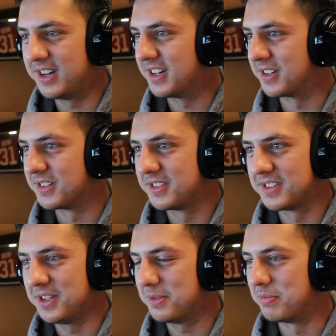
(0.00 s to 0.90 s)
Ah,
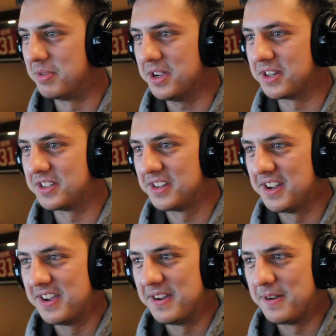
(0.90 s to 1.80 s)
son of a bitch.
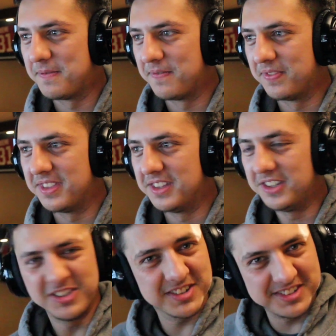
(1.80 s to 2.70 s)

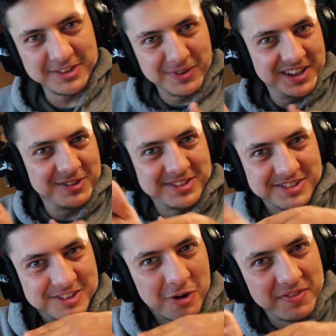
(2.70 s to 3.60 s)
Did y'all see the way he
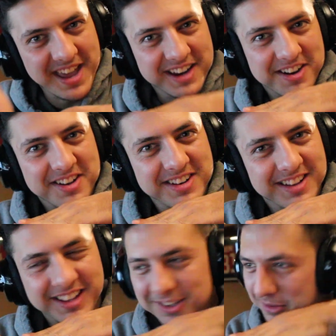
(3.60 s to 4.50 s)
was holding that
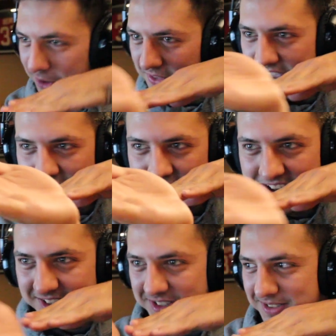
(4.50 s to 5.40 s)
gun? Like he was holding that
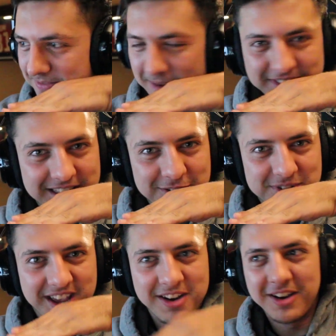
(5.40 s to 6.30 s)
gun, he just popped that
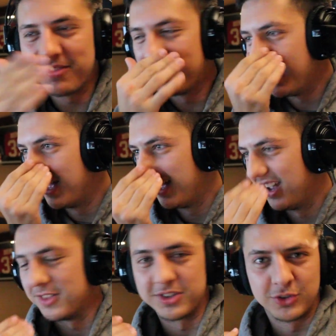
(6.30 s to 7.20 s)
dude's head off.
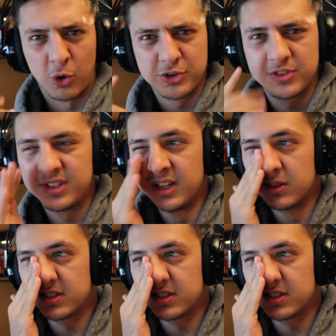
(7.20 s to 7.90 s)
There's a torture scene.